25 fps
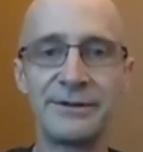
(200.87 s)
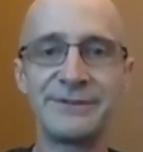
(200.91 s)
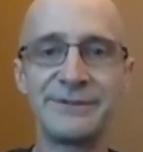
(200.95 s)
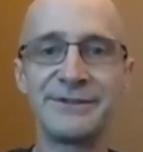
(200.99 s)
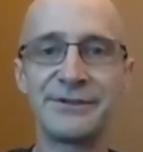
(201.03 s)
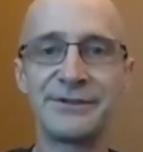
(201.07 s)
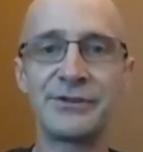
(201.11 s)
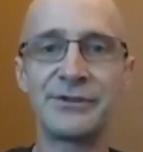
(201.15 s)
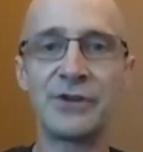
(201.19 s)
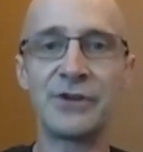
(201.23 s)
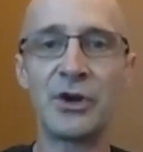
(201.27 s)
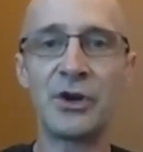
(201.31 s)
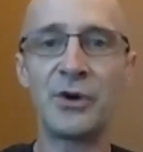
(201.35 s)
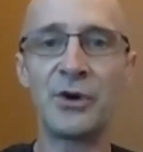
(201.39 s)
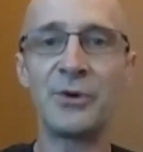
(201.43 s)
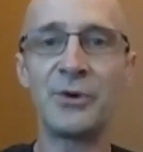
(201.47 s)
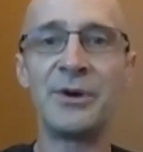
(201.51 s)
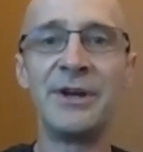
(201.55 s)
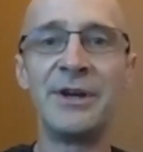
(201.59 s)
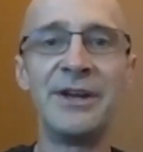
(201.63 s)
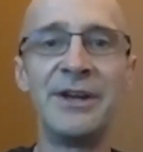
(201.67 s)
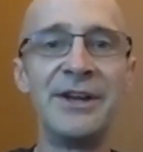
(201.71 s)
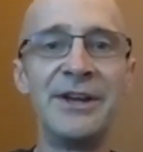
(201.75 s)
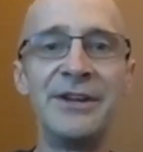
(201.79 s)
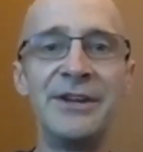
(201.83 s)
So
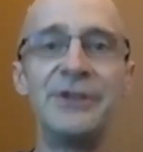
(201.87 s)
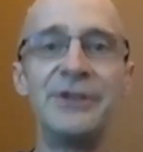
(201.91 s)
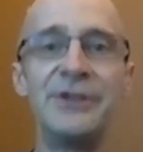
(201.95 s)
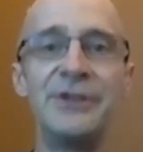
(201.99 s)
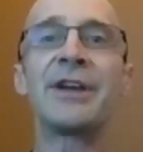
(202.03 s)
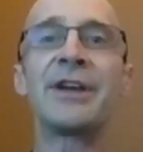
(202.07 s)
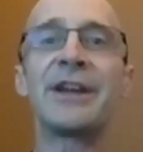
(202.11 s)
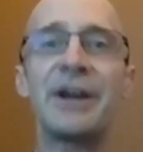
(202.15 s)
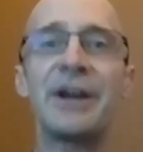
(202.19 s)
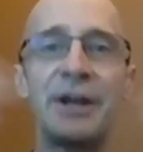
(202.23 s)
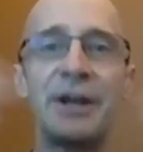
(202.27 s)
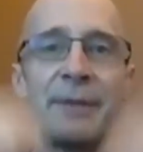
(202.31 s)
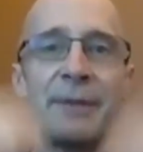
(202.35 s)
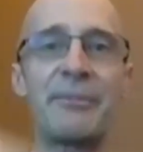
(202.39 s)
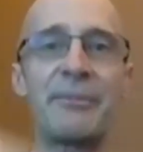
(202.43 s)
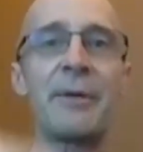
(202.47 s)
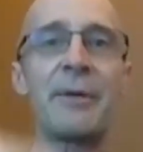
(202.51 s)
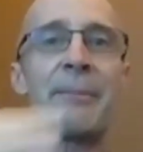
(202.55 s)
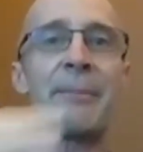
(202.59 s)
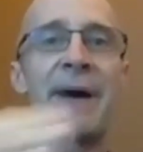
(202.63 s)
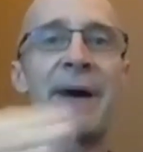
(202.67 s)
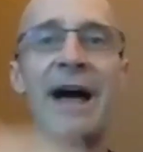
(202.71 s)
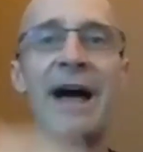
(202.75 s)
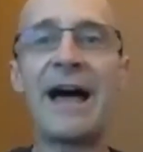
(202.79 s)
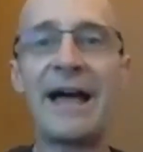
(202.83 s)
you can cut up the
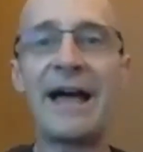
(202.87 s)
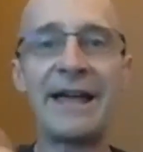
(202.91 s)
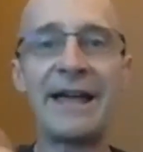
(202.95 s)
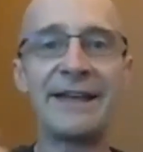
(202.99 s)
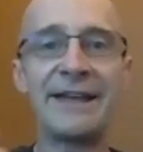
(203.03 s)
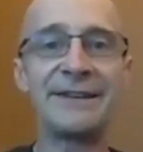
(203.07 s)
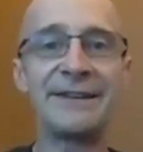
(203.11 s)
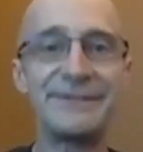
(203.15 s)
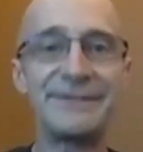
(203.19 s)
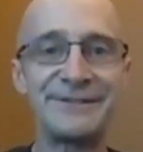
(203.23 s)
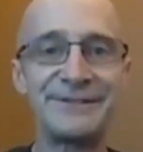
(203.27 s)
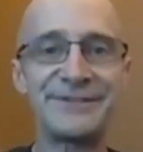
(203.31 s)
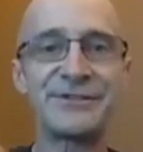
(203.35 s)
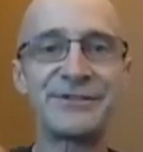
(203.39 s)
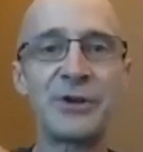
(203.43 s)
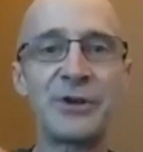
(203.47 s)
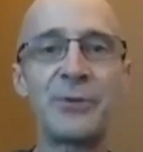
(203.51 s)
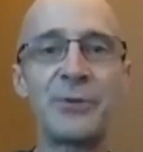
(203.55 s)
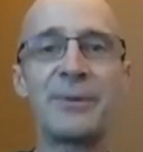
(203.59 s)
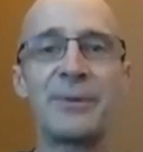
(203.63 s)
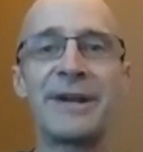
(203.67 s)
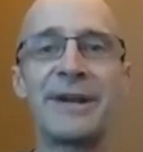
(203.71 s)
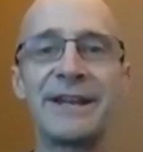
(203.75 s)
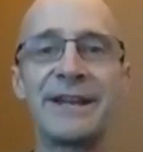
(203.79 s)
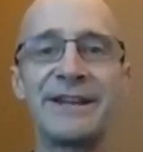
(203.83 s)
pie in so
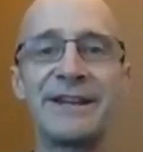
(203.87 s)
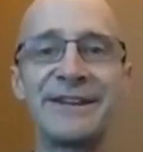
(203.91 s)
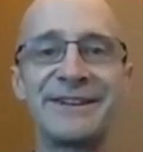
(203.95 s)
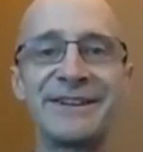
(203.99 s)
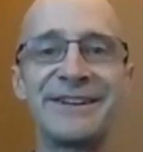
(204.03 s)
many